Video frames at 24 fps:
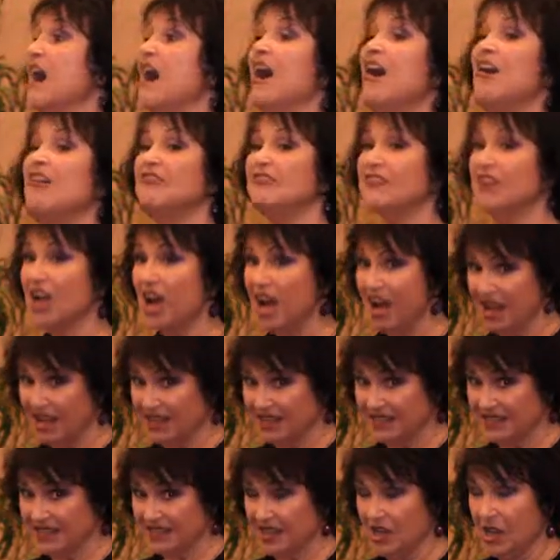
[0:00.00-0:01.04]
of
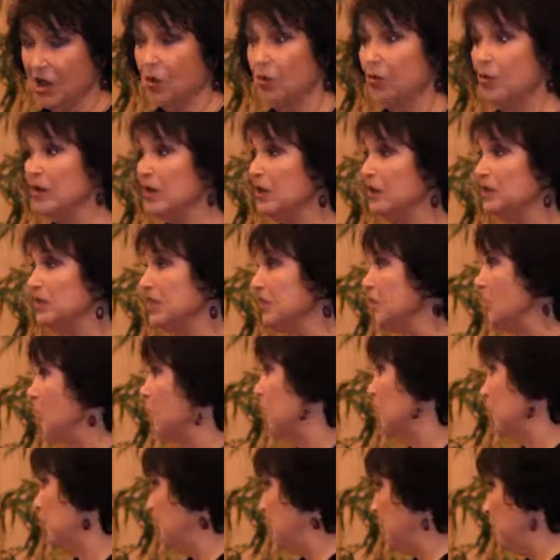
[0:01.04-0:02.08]
God. We only know
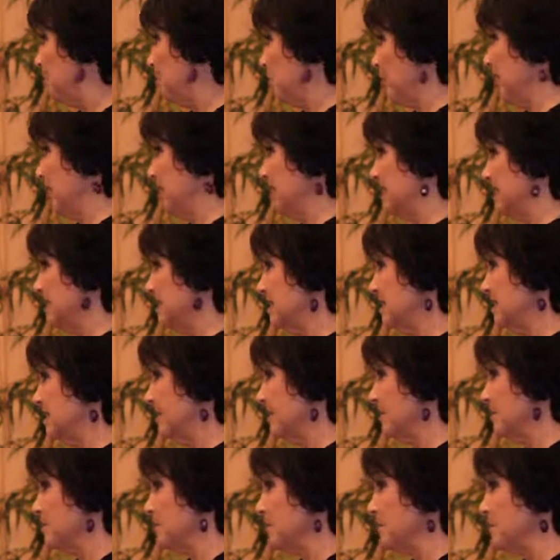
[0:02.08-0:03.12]
our own minds.
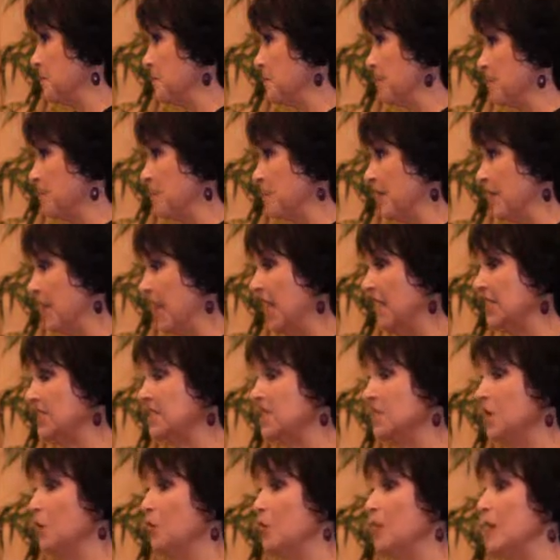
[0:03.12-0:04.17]
And
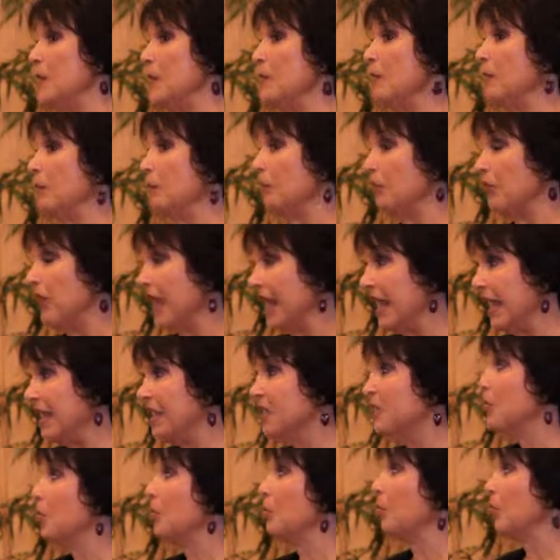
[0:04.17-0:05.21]
so we pray
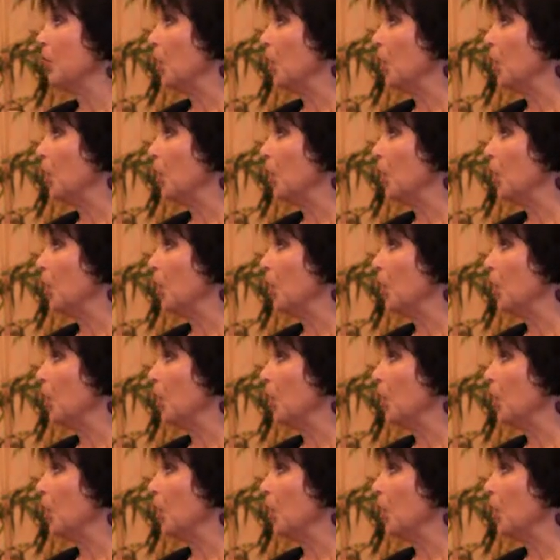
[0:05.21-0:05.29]
the